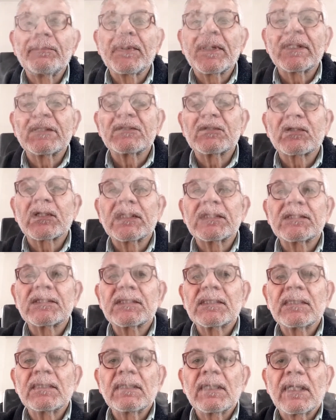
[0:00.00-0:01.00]
as you can
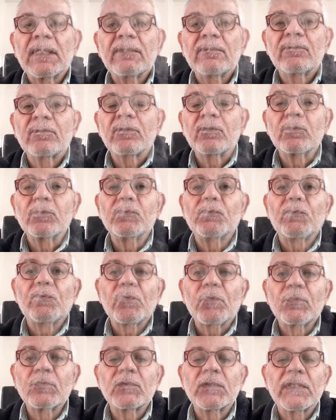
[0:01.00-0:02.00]
see, and good
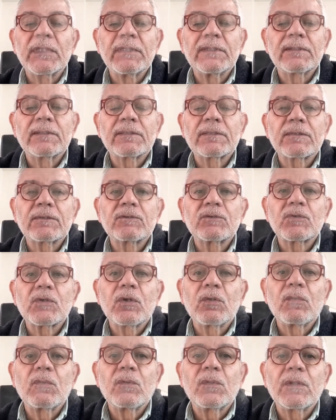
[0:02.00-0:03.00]
throat hit.
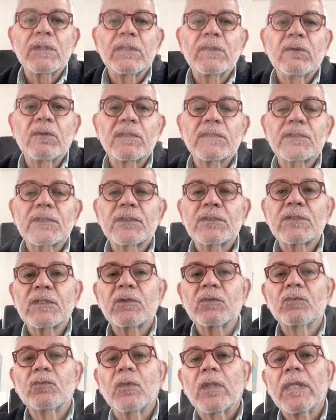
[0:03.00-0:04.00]
So it's a
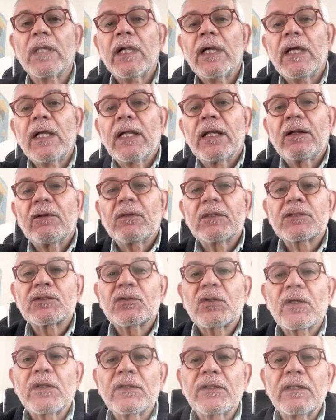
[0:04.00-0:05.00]
good one. Now let's
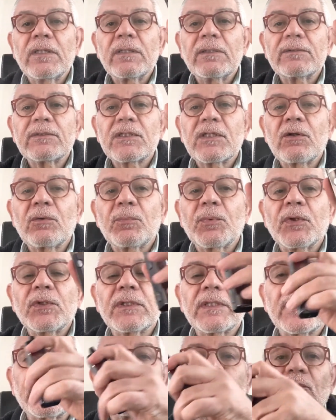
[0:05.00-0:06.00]
try the
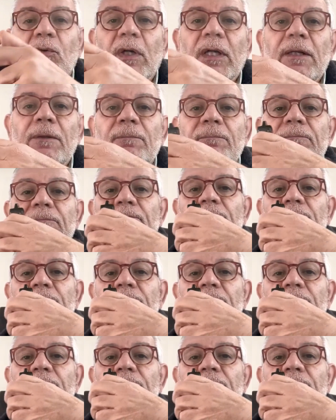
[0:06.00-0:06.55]
0.8 one.